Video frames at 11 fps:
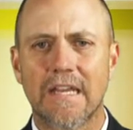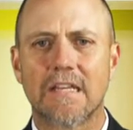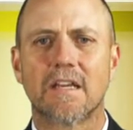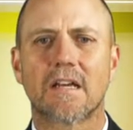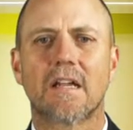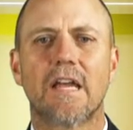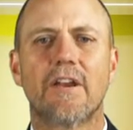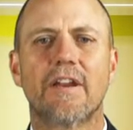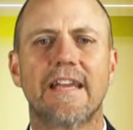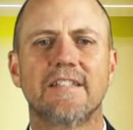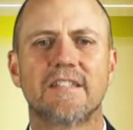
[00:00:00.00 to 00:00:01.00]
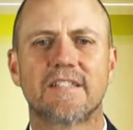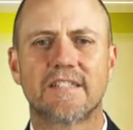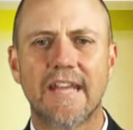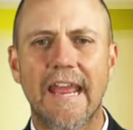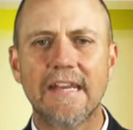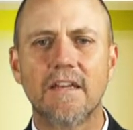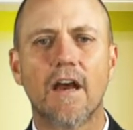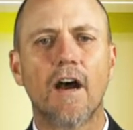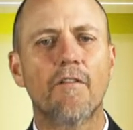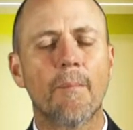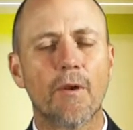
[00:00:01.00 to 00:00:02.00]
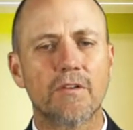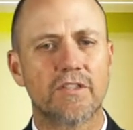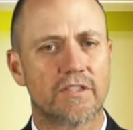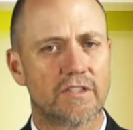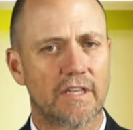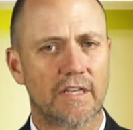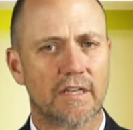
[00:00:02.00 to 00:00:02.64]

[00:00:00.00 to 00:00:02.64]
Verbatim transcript: declared a state of emergency